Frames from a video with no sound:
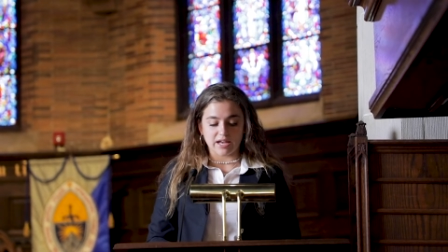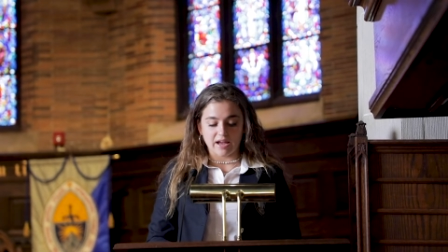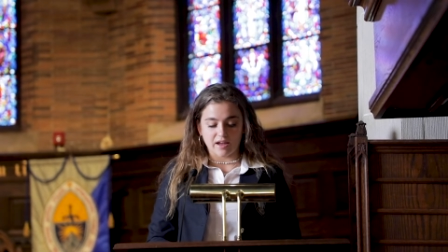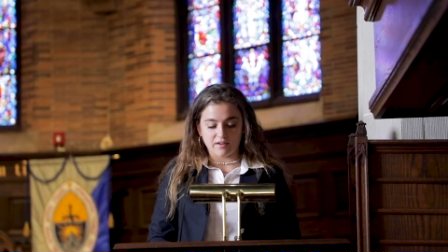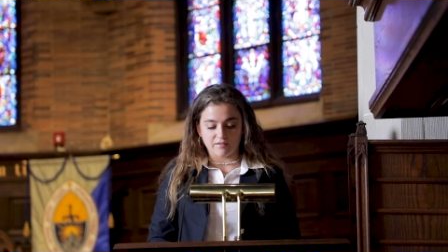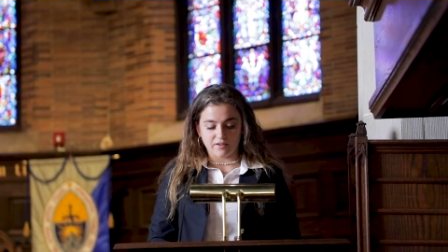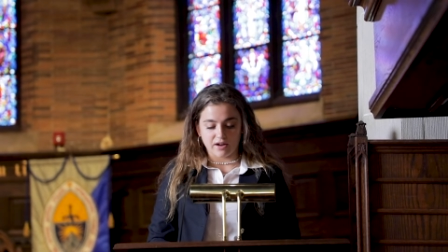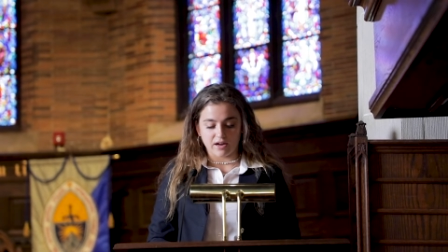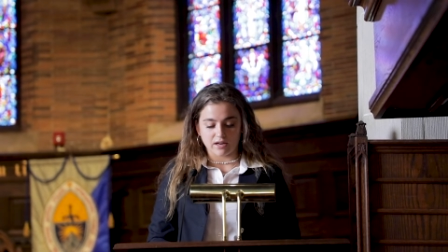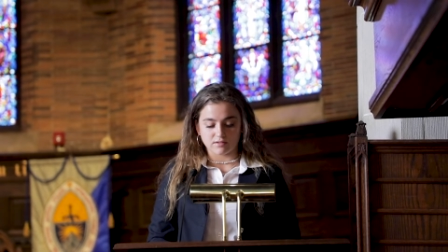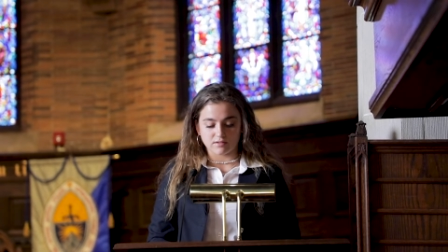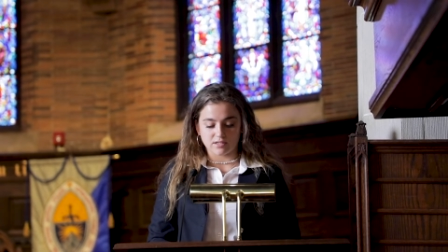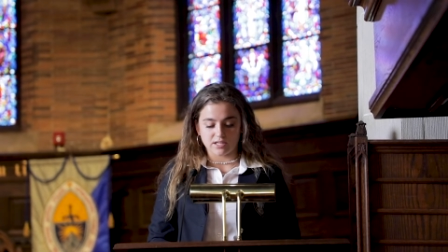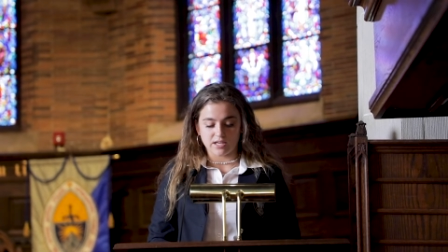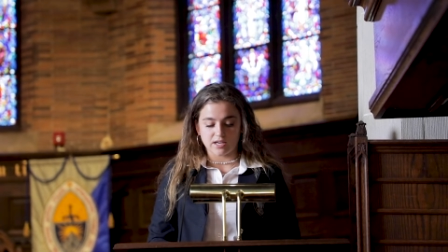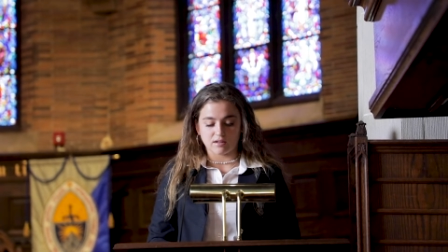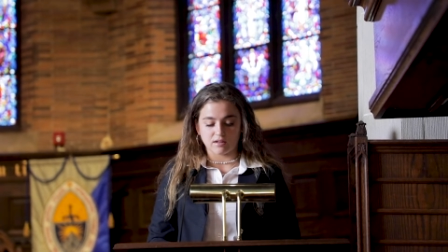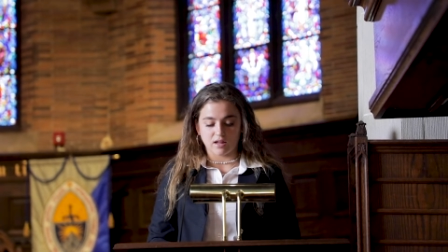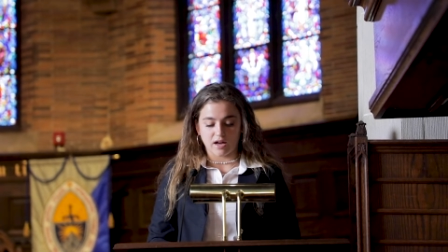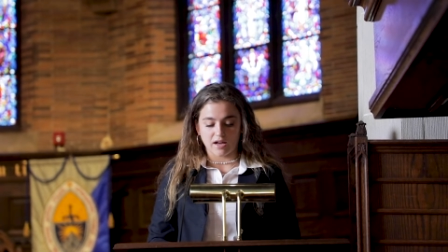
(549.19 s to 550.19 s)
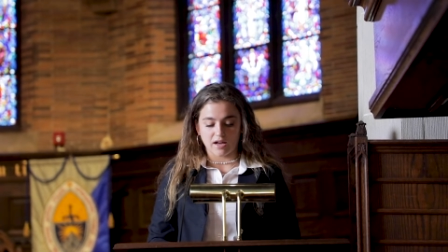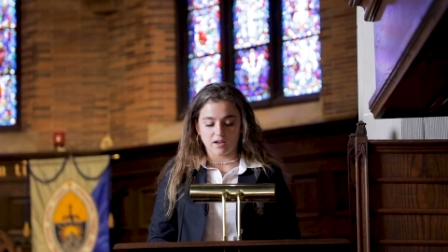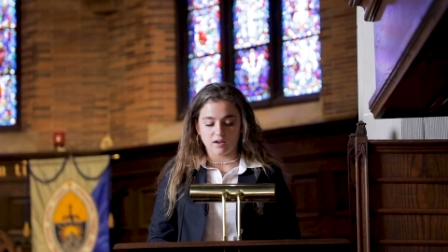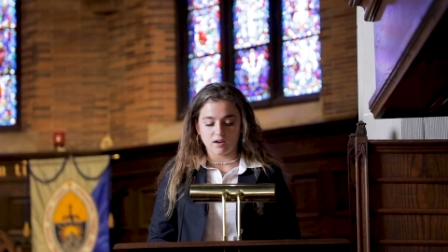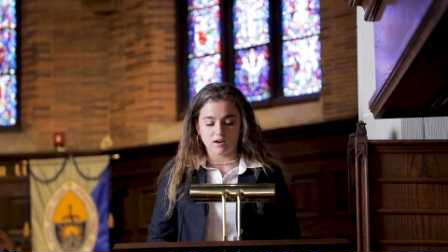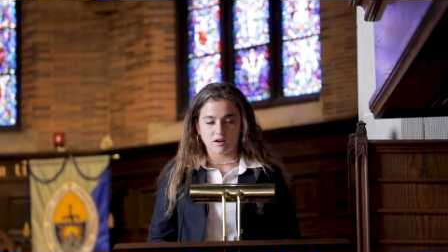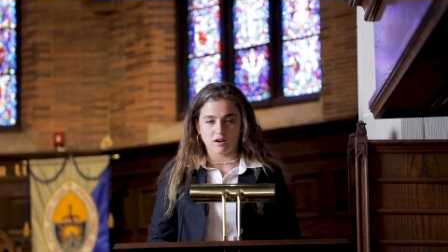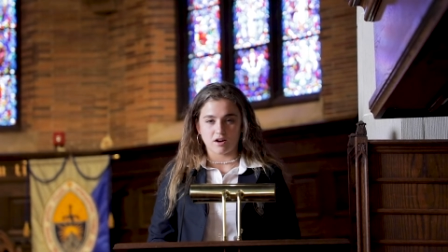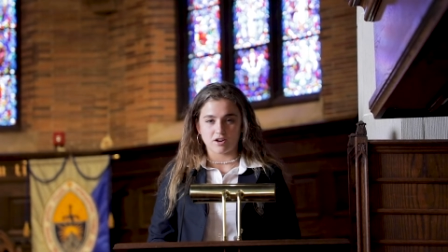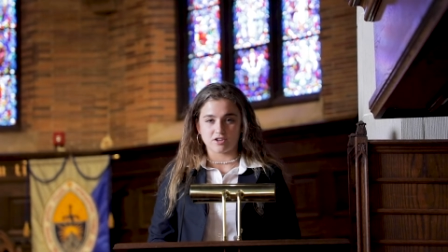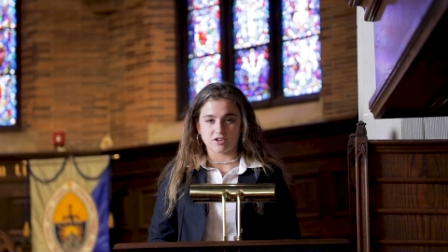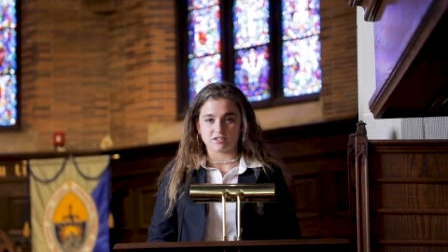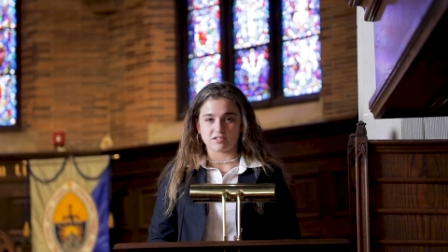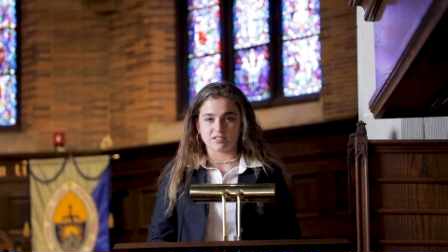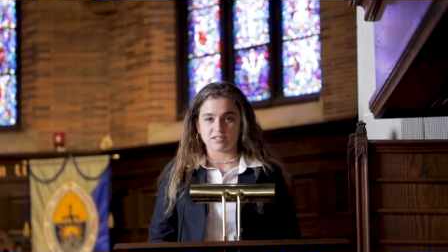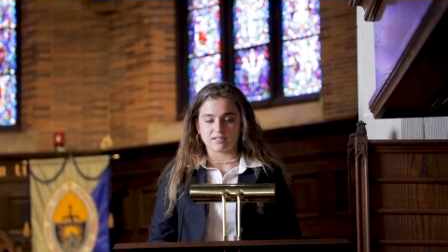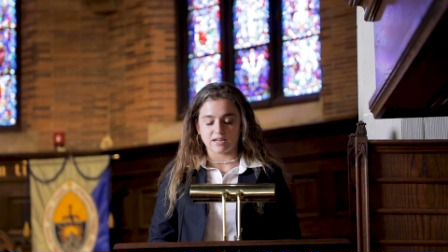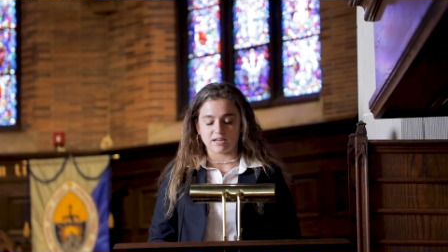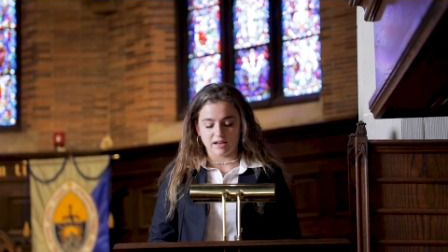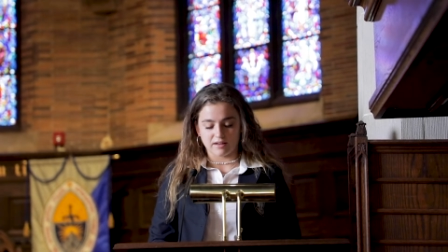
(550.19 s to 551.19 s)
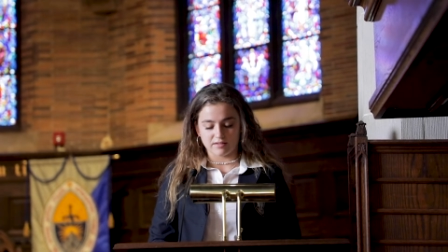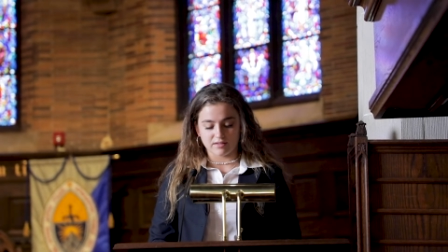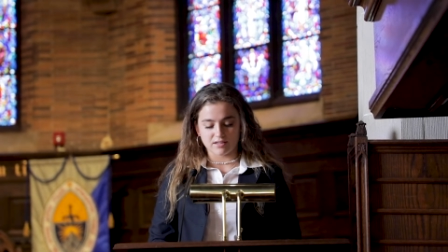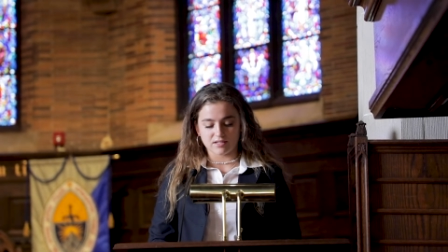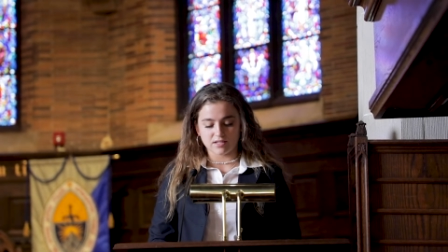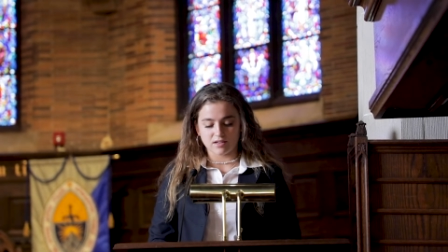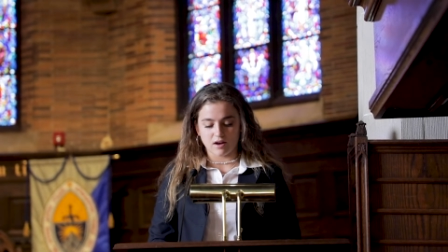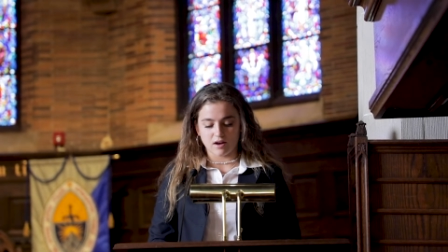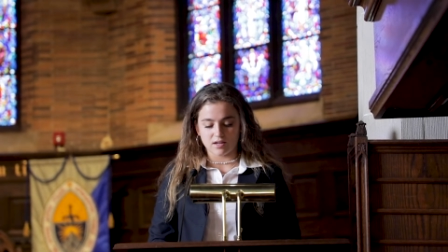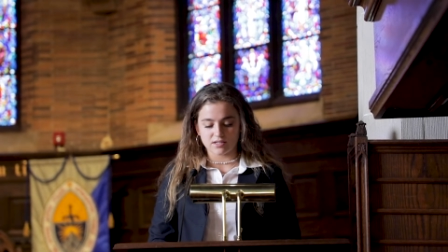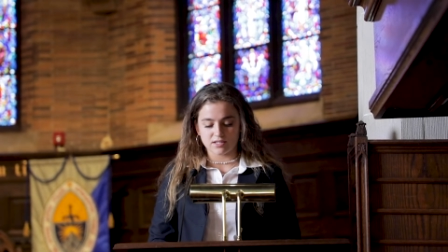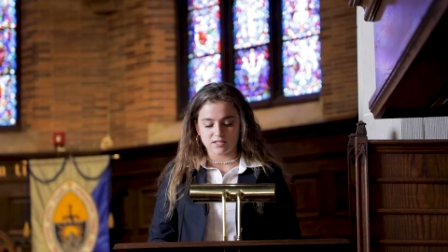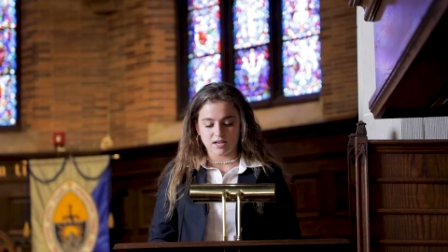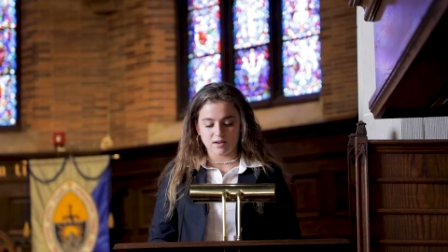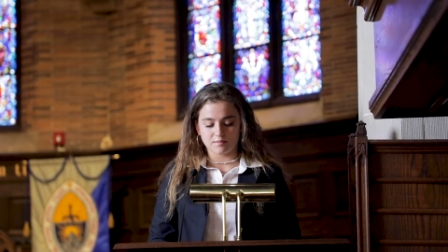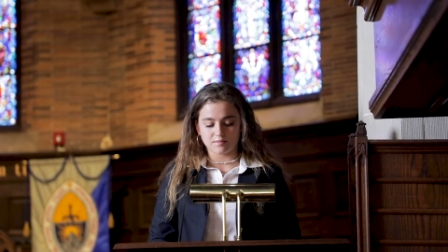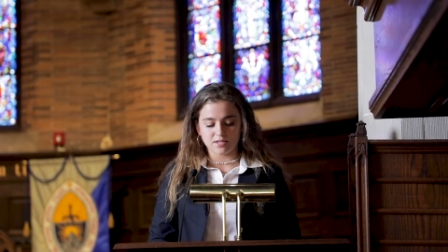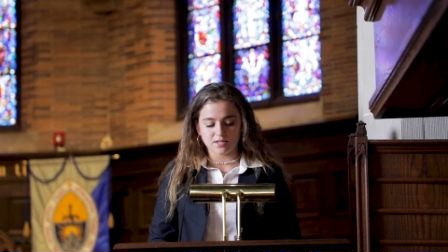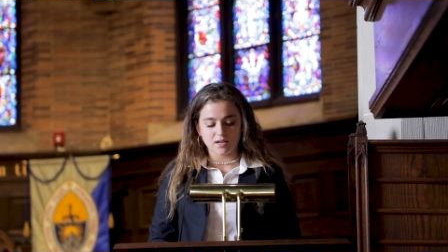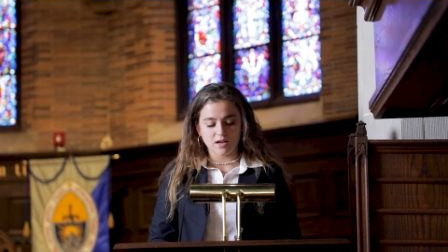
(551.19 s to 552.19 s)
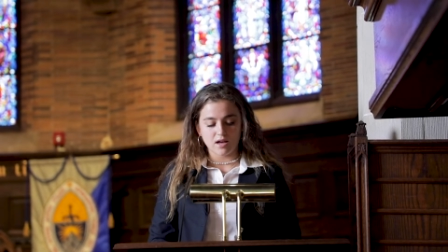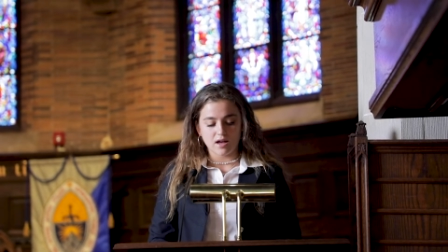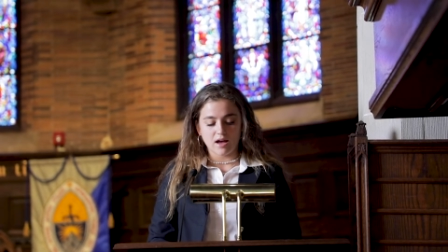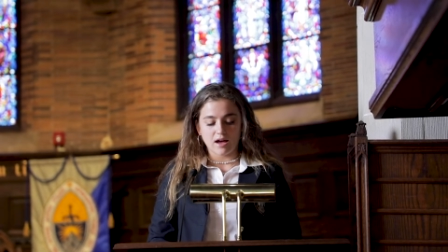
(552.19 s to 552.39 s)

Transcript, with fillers: and faculty alike, understand this concept,